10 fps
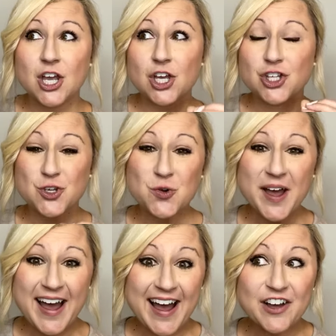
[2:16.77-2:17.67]
You
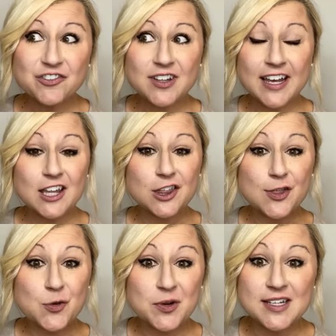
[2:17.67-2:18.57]
have
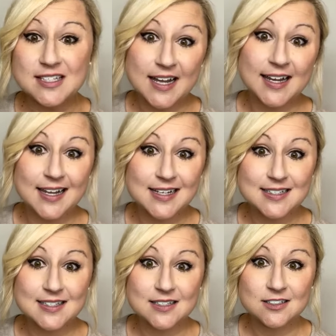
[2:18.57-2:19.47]
3
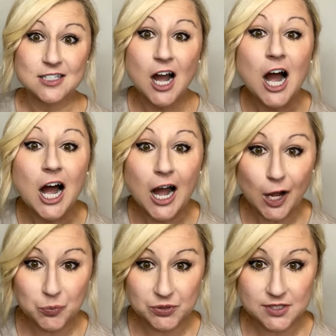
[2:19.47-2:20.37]
seconds
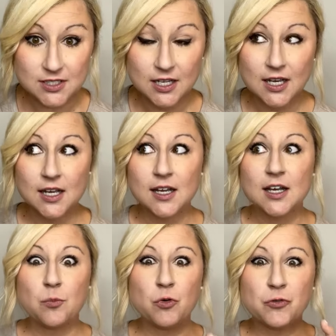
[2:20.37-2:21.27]
tops
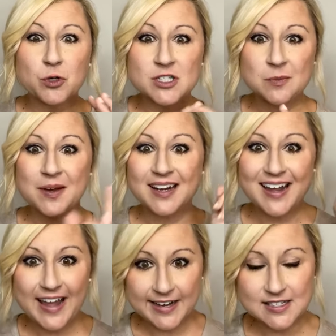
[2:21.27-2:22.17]
before somebody
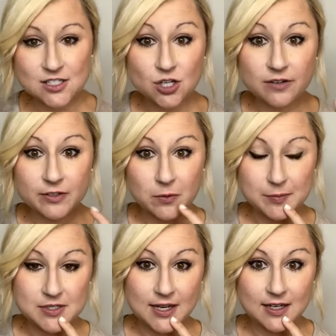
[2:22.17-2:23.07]
X's off your
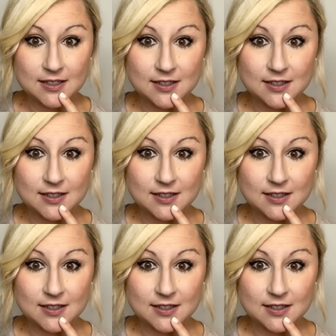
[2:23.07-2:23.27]
website.